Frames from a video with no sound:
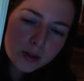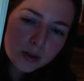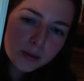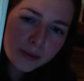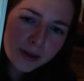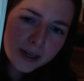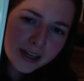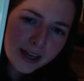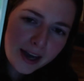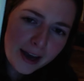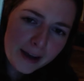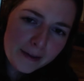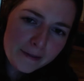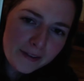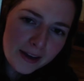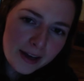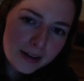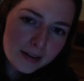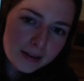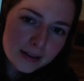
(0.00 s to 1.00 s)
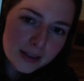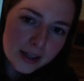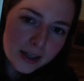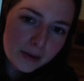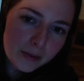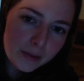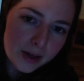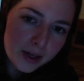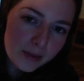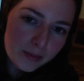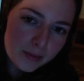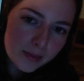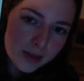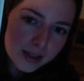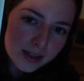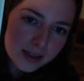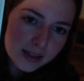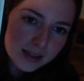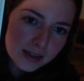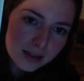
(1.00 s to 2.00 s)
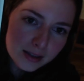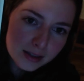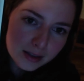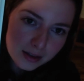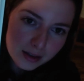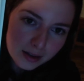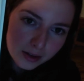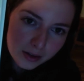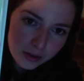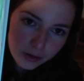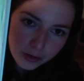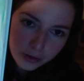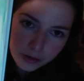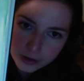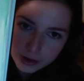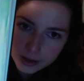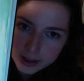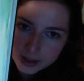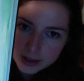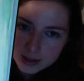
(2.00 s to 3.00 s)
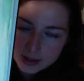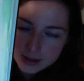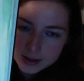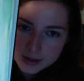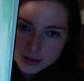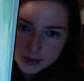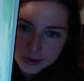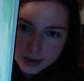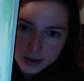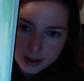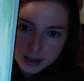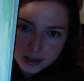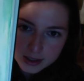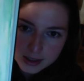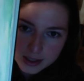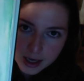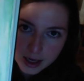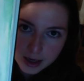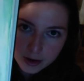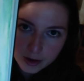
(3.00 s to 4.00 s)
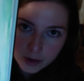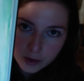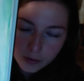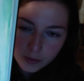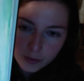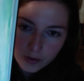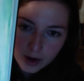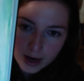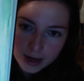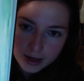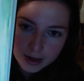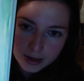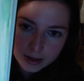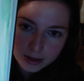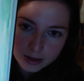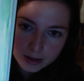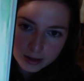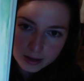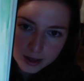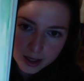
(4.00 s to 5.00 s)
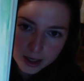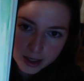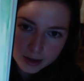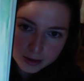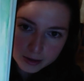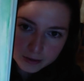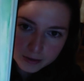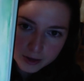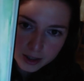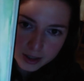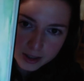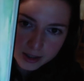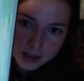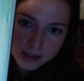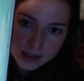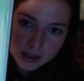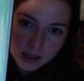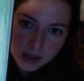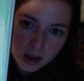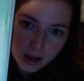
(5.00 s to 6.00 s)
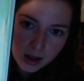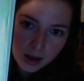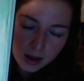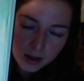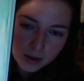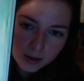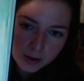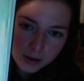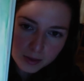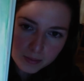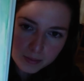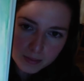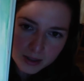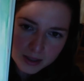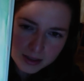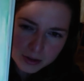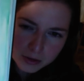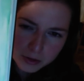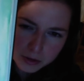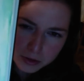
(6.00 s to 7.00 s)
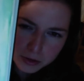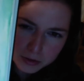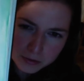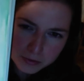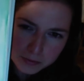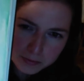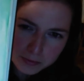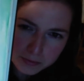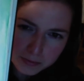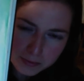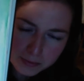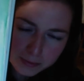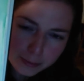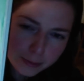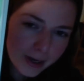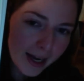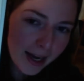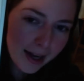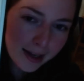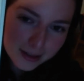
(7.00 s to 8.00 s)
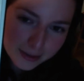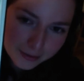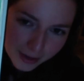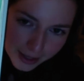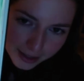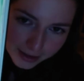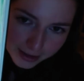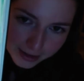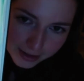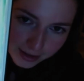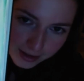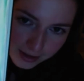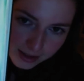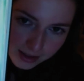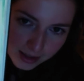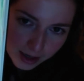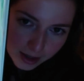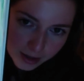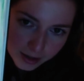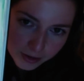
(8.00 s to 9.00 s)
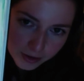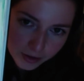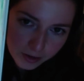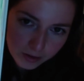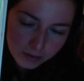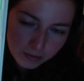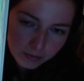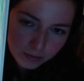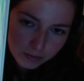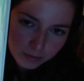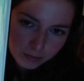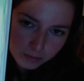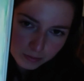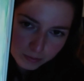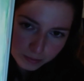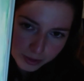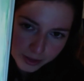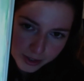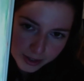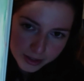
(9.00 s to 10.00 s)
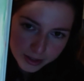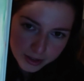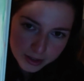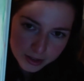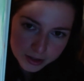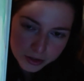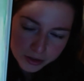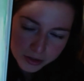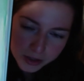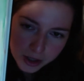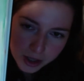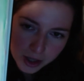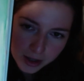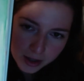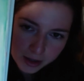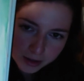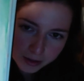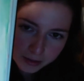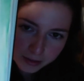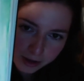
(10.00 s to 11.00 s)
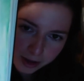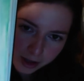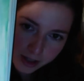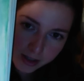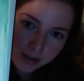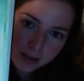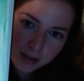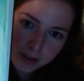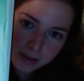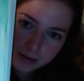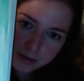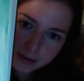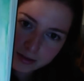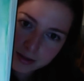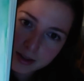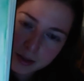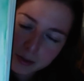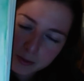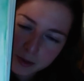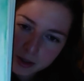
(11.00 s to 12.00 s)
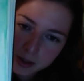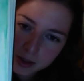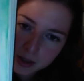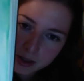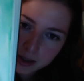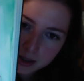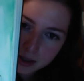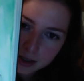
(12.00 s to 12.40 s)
But yeah, I found like when I mixed the greens with these like gray kind of colors, they sort of reactivated and started blending into each other, which I didn't really want.